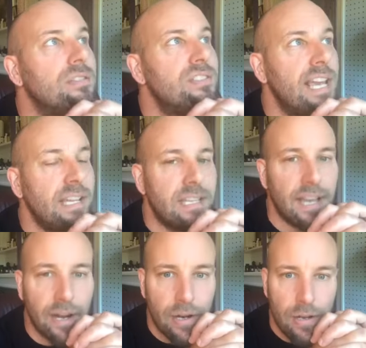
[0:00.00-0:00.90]
take
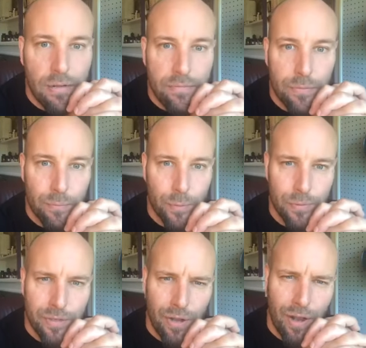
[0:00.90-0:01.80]
care of the
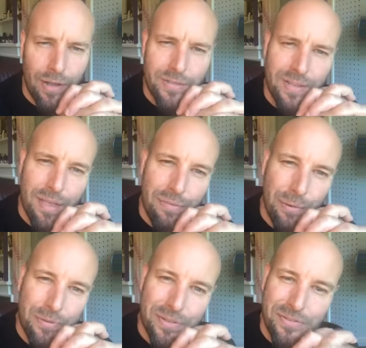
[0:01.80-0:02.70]
root cause that
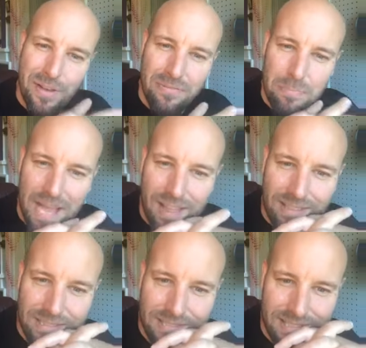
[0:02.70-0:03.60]
throws us off
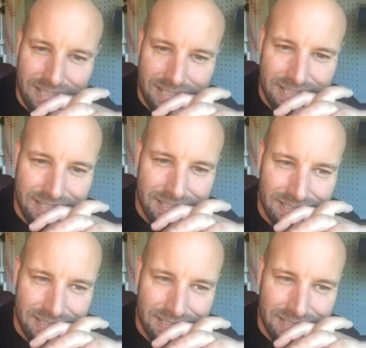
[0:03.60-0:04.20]
balance?